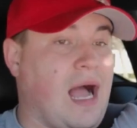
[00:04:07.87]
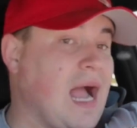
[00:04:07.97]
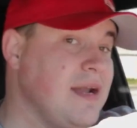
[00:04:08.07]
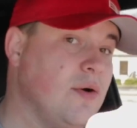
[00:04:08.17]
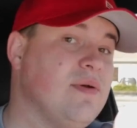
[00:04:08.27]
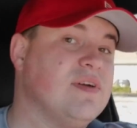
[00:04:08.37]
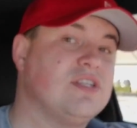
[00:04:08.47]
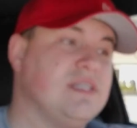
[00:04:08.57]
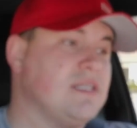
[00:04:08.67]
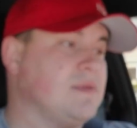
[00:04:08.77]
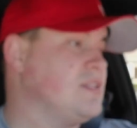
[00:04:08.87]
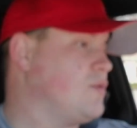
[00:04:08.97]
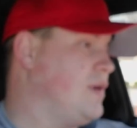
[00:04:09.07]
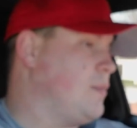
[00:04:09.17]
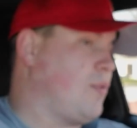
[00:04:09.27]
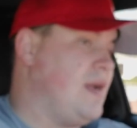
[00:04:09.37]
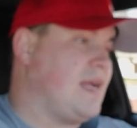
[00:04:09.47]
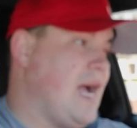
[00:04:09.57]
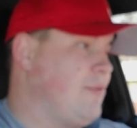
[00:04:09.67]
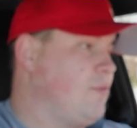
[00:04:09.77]
I know eventually something's going to
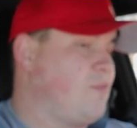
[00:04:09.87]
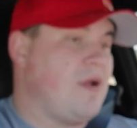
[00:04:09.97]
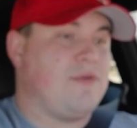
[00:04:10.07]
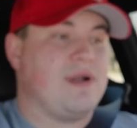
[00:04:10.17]
break. I would rather